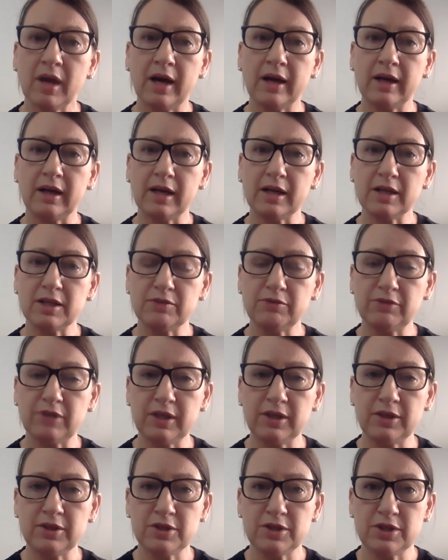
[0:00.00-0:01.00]
I'd like to
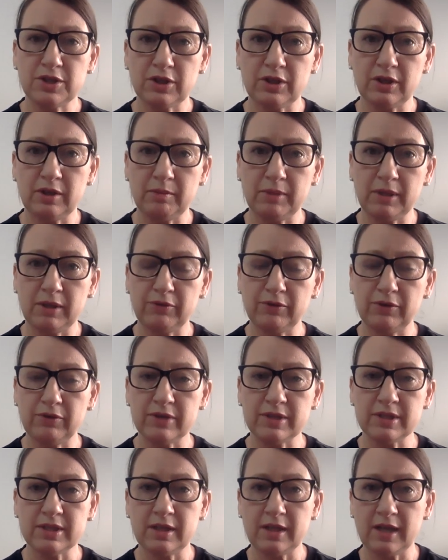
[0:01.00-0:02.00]
invite you to join me for
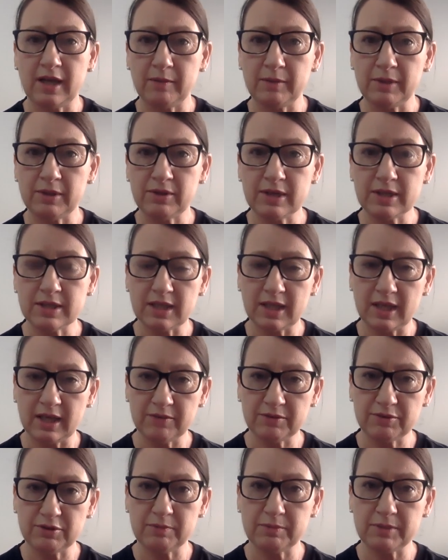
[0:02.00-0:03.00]
this Anatomy Trains
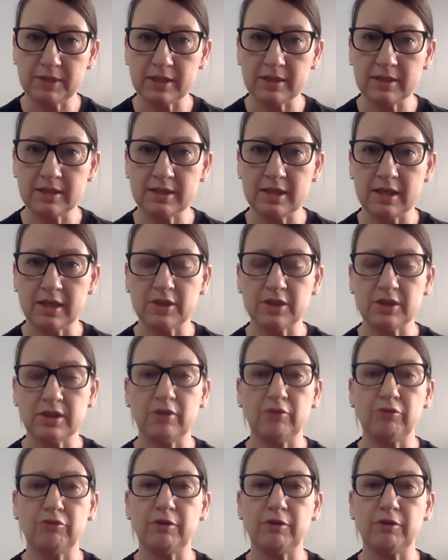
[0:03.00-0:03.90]
Livestream dissection